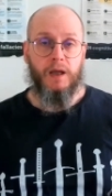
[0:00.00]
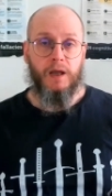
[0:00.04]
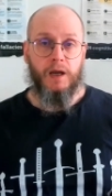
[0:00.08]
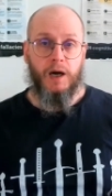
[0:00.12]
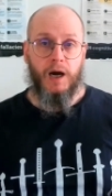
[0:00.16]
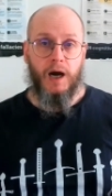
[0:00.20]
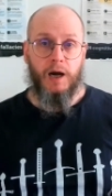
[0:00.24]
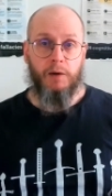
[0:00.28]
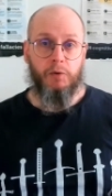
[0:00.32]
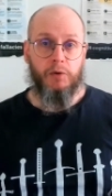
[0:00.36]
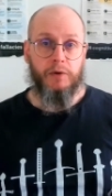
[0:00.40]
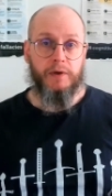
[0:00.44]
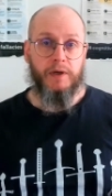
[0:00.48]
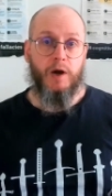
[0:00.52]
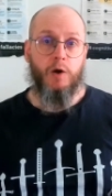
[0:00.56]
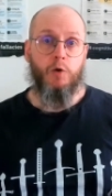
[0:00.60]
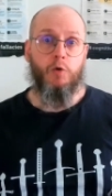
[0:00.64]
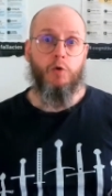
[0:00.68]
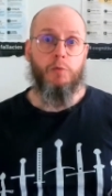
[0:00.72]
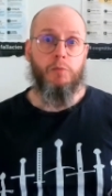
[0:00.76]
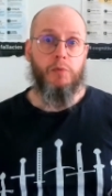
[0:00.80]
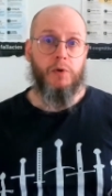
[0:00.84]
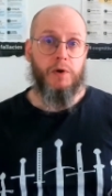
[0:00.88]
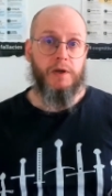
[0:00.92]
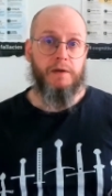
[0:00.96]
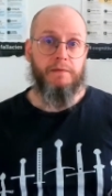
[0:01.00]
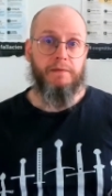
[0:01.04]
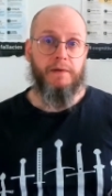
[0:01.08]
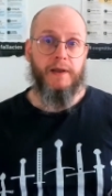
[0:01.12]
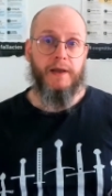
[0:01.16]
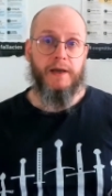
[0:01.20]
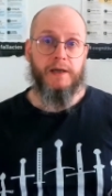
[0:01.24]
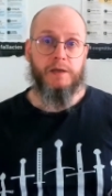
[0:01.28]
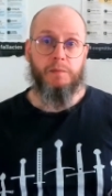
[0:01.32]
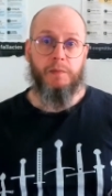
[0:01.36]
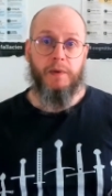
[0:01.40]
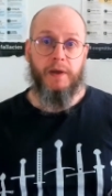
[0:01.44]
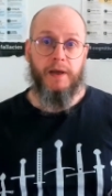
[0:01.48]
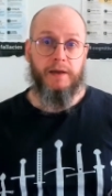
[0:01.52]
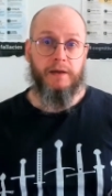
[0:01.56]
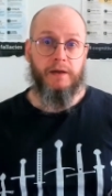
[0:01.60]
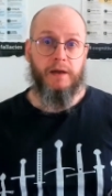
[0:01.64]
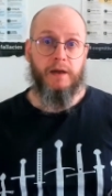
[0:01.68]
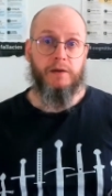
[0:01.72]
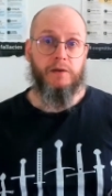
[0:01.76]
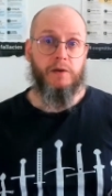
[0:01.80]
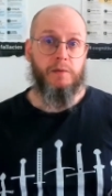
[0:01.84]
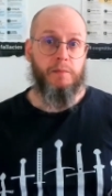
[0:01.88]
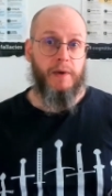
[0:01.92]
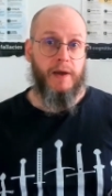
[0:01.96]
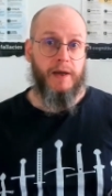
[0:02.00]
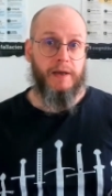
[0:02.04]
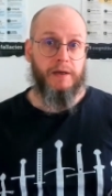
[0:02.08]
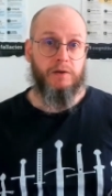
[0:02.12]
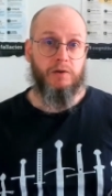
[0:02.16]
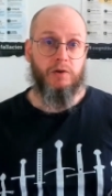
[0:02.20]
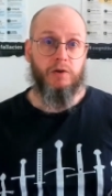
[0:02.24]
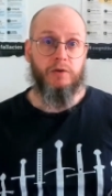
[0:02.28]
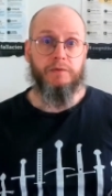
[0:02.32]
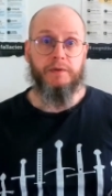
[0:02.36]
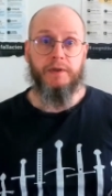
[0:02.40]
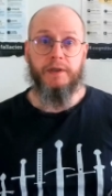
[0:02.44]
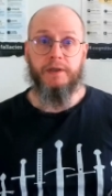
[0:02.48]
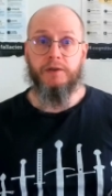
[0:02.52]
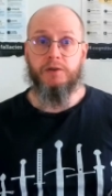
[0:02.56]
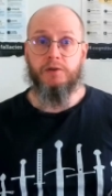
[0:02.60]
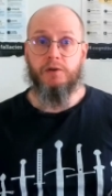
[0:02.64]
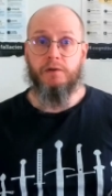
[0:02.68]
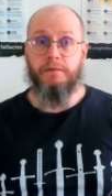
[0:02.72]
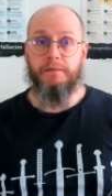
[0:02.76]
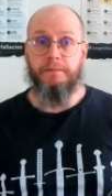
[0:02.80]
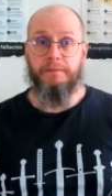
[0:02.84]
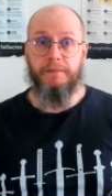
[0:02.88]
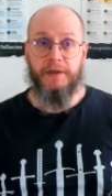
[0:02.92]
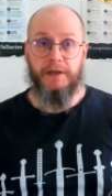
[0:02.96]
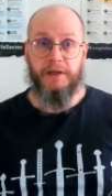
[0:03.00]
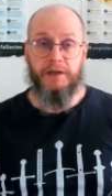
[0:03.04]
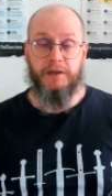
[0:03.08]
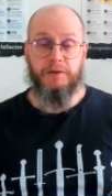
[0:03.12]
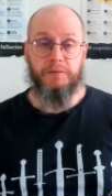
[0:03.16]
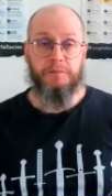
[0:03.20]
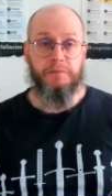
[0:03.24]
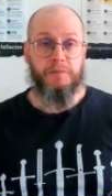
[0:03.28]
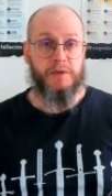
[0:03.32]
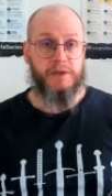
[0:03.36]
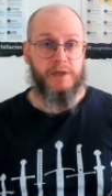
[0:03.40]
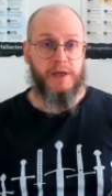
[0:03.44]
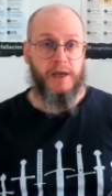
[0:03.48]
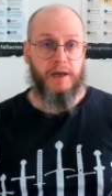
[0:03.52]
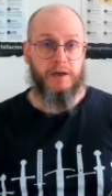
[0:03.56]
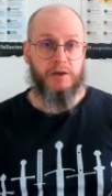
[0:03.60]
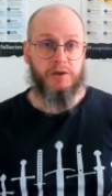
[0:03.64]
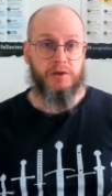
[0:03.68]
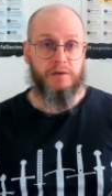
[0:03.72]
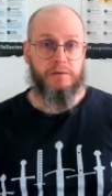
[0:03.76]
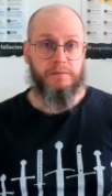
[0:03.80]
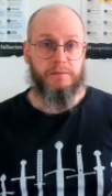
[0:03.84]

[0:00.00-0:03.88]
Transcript: I will now briefly explain the main contents of each section.